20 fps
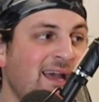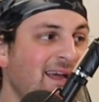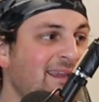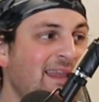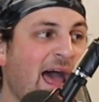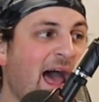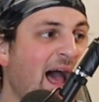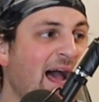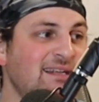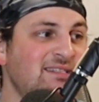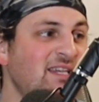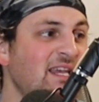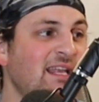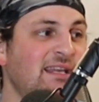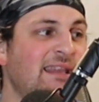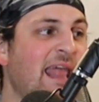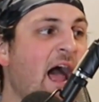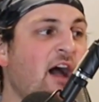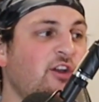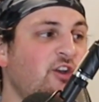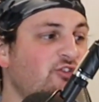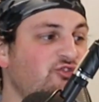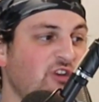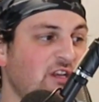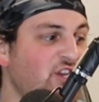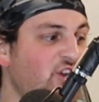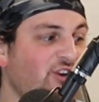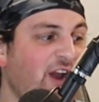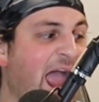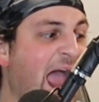Now, I see, now
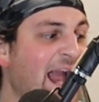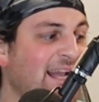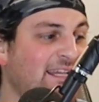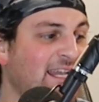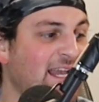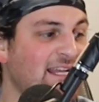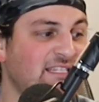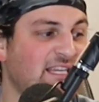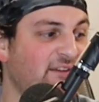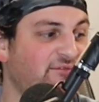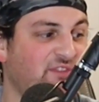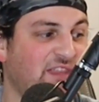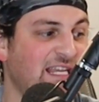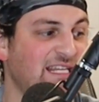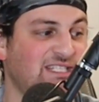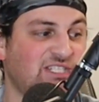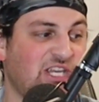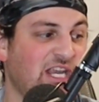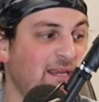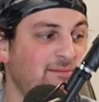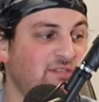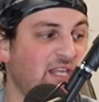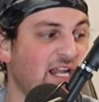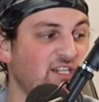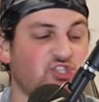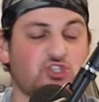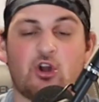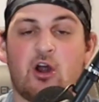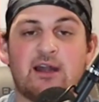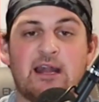you're acting as if these teams
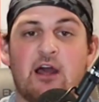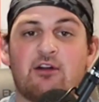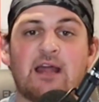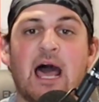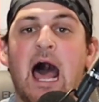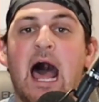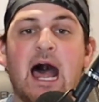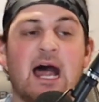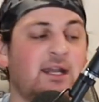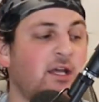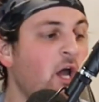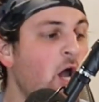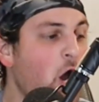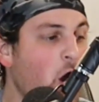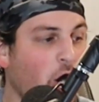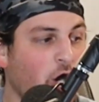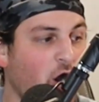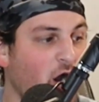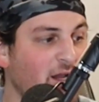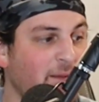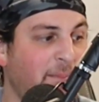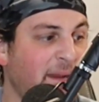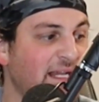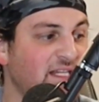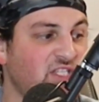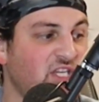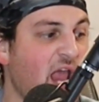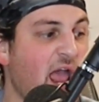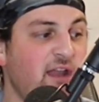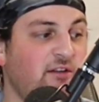that start out hot are going to be
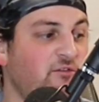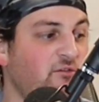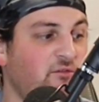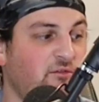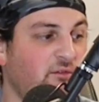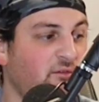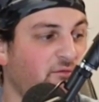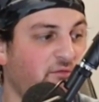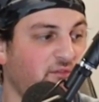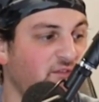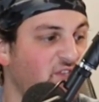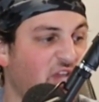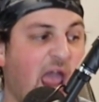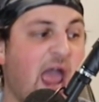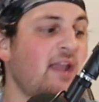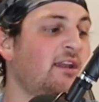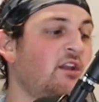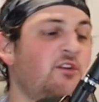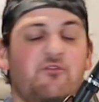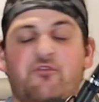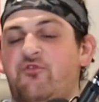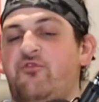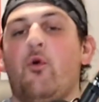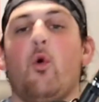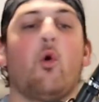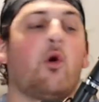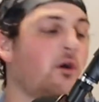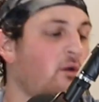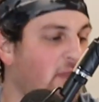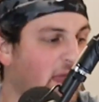
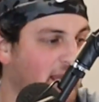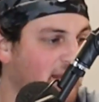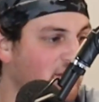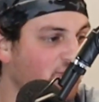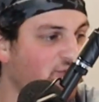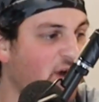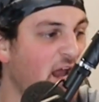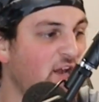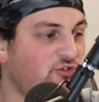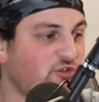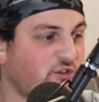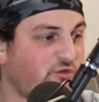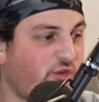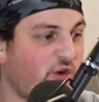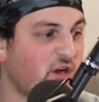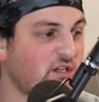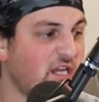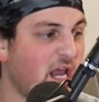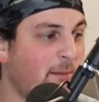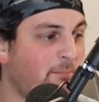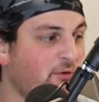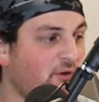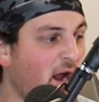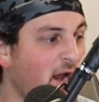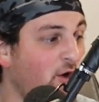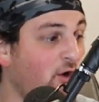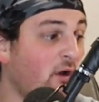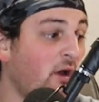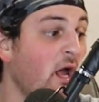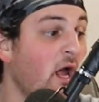10-4, like the Rangers, for example, right?